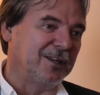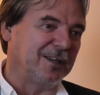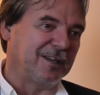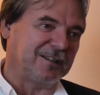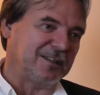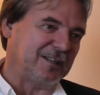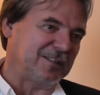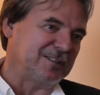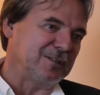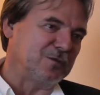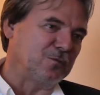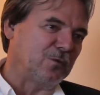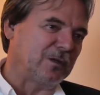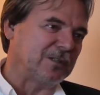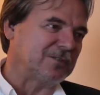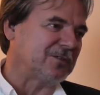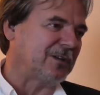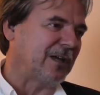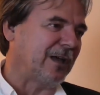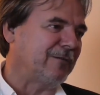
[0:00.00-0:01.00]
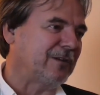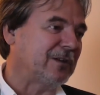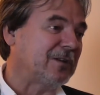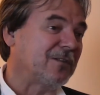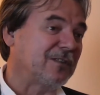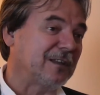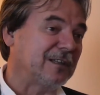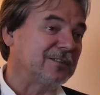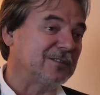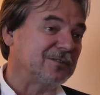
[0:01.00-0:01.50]
They didn't want to have
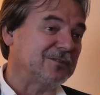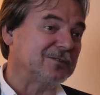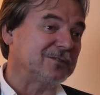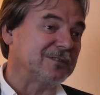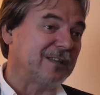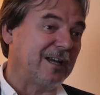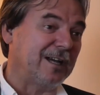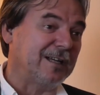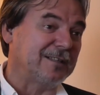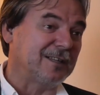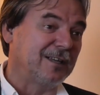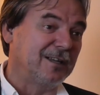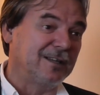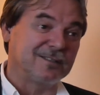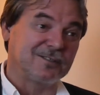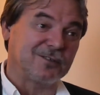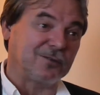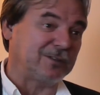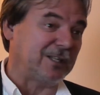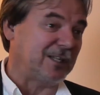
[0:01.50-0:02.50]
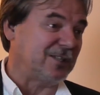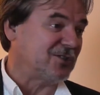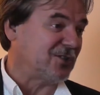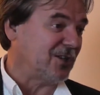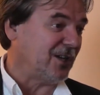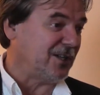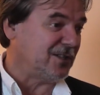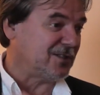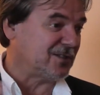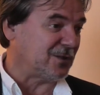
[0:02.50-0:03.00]
anything to do with that, so they
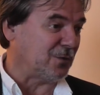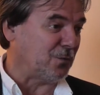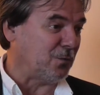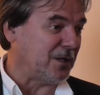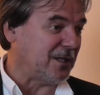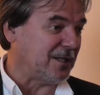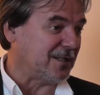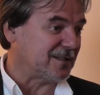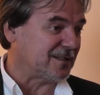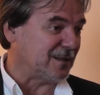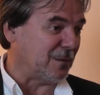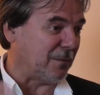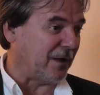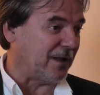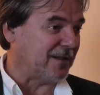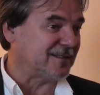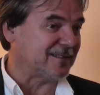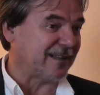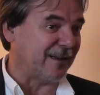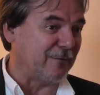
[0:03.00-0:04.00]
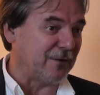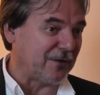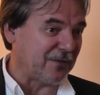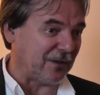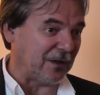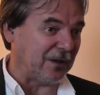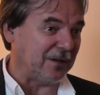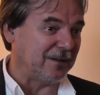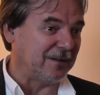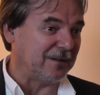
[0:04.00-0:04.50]
changed the weeks, the months,
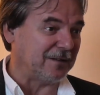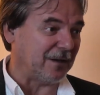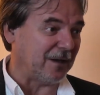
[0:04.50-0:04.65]
everything,